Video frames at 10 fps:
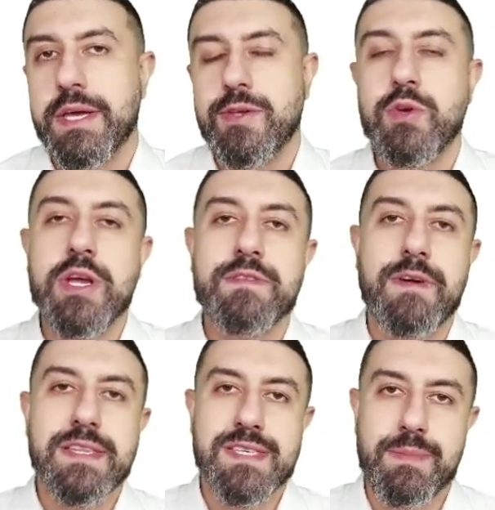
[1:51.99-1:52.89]
You gotta
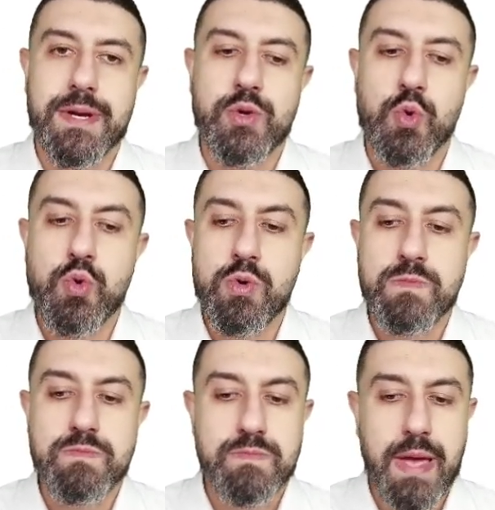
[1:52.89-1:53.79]
find somebody who
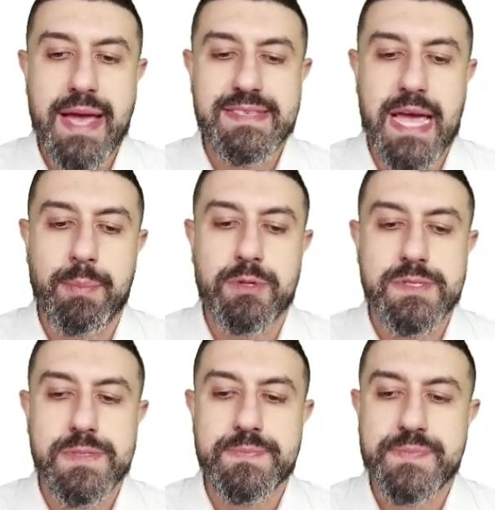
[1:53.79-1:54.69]
has
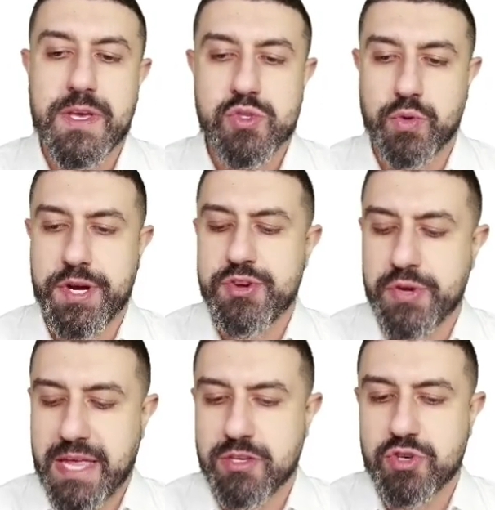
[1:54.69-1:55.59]
apples. So here you
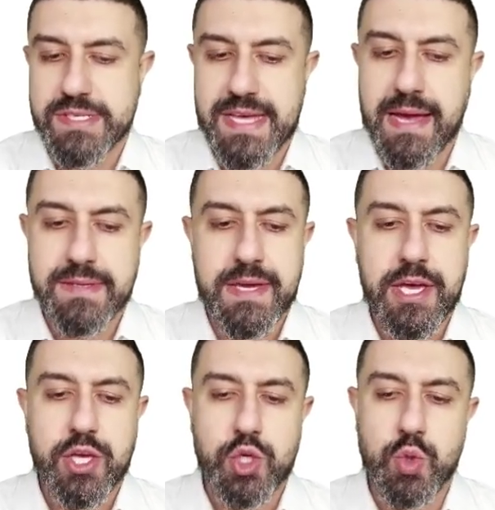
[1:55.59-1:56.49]
can't transact.
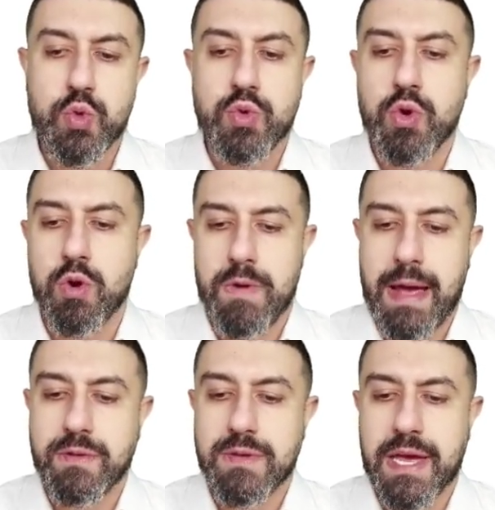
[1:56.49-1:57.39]
You go
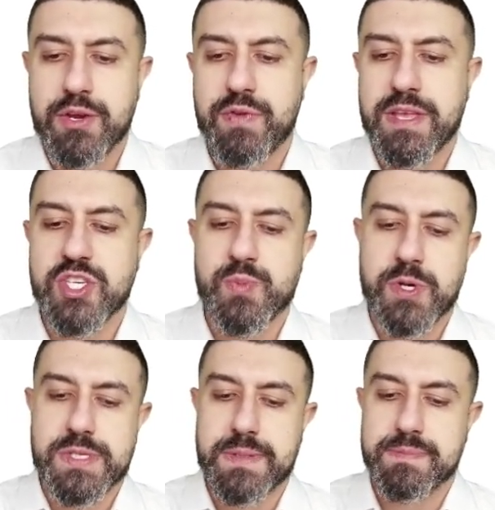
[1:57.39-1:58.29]
around and you find this
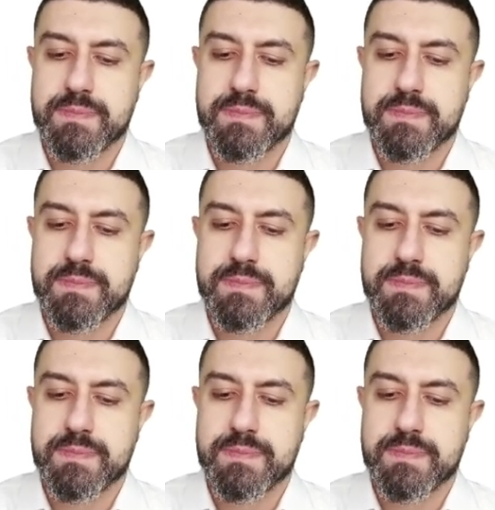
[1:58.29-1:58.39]
person.